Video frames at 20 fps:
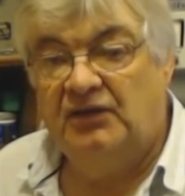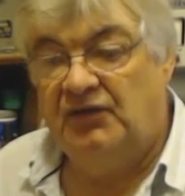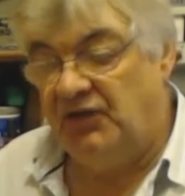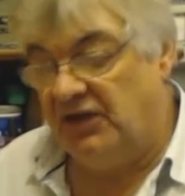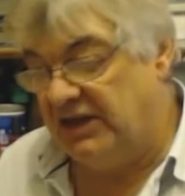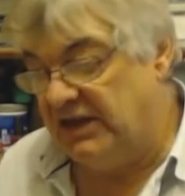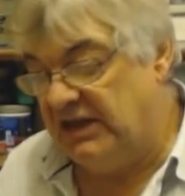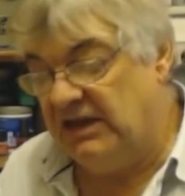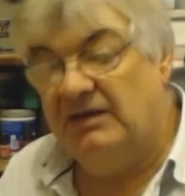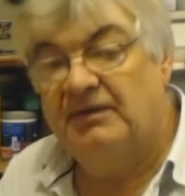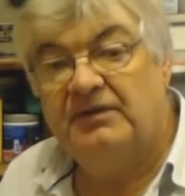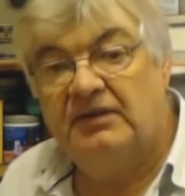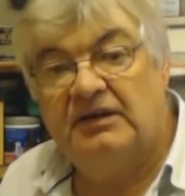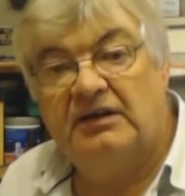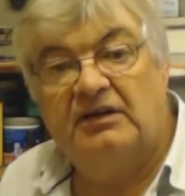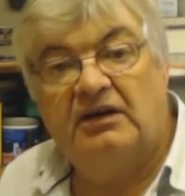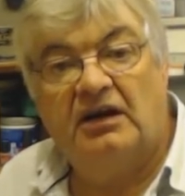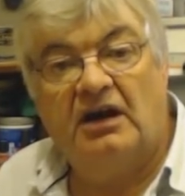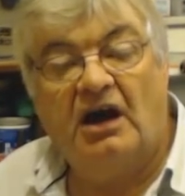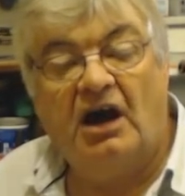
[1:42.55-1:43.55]
the
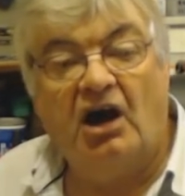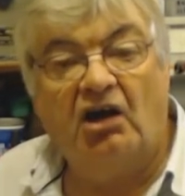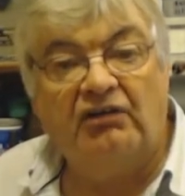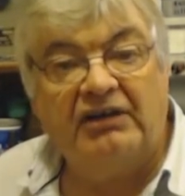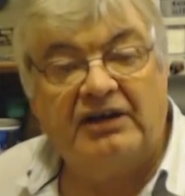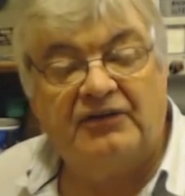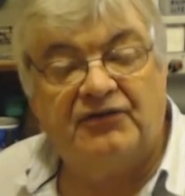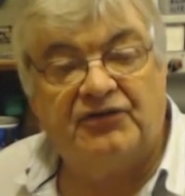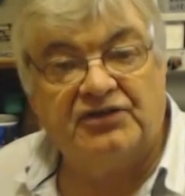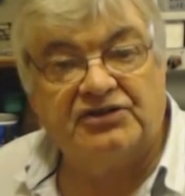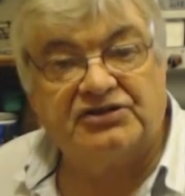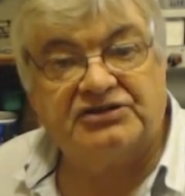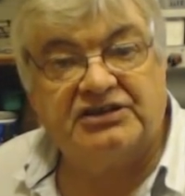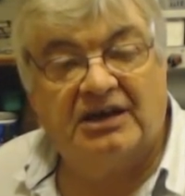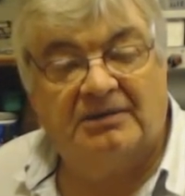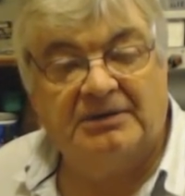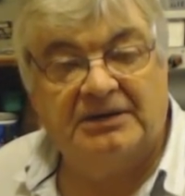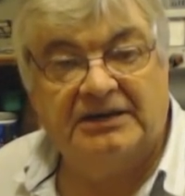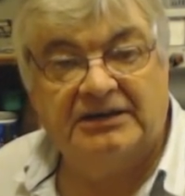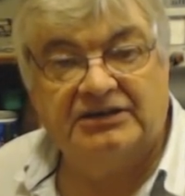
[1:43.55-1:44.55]
RF that's
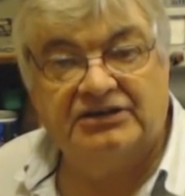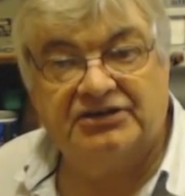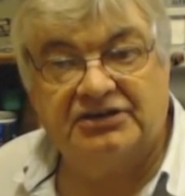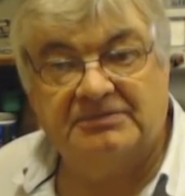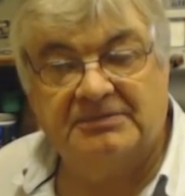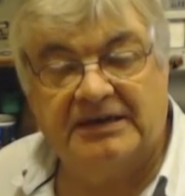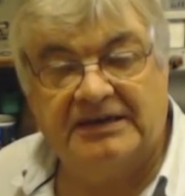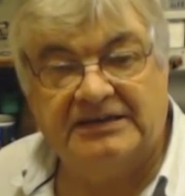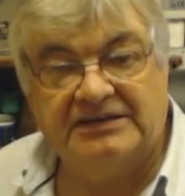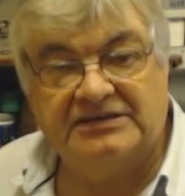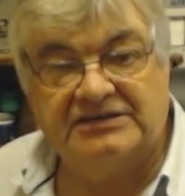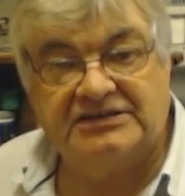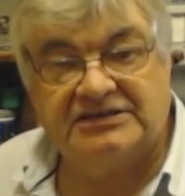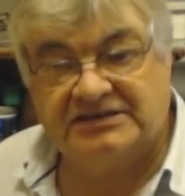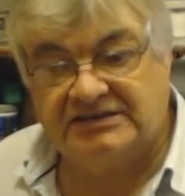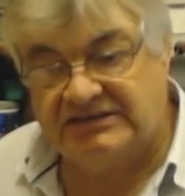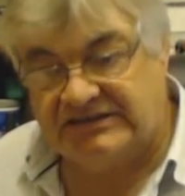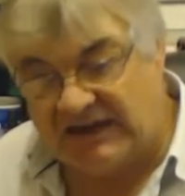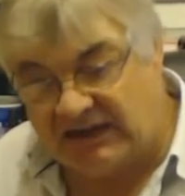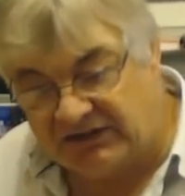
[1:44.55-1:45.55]
coming into the
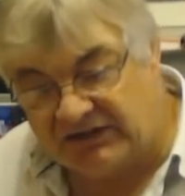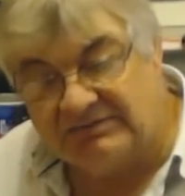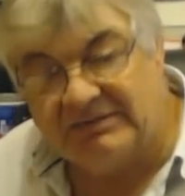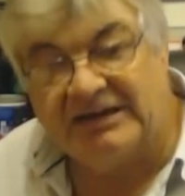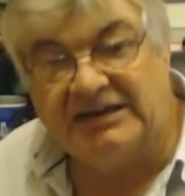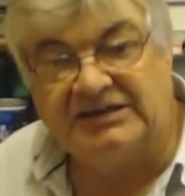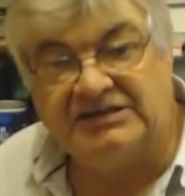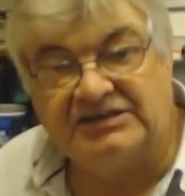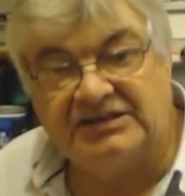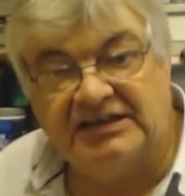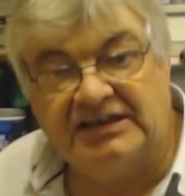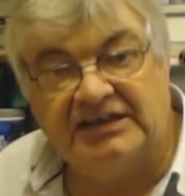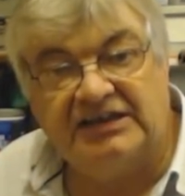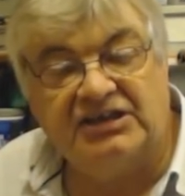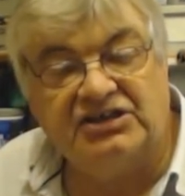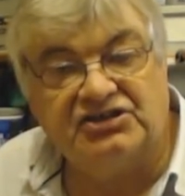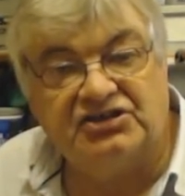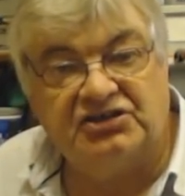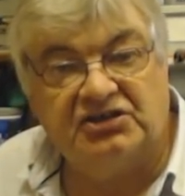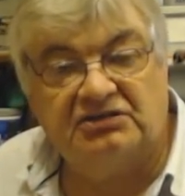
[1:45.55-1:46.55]
mains, down the mains lead
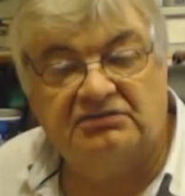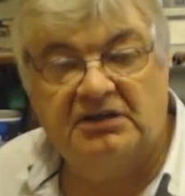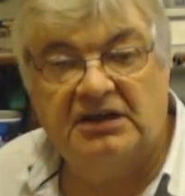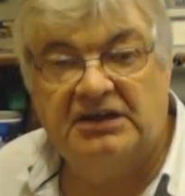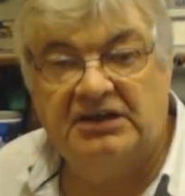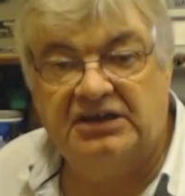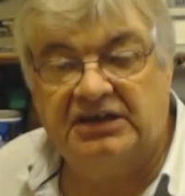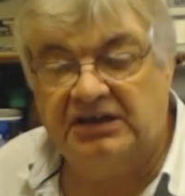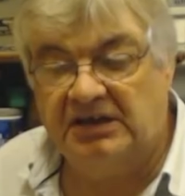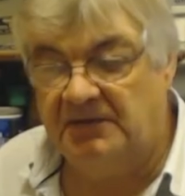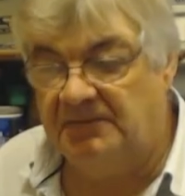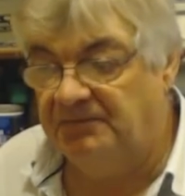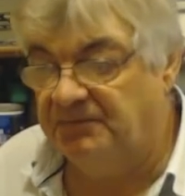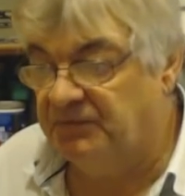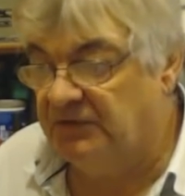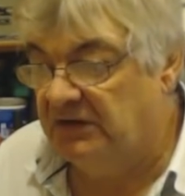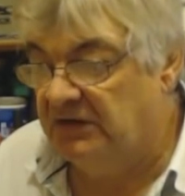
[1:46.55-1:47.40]
into your radio.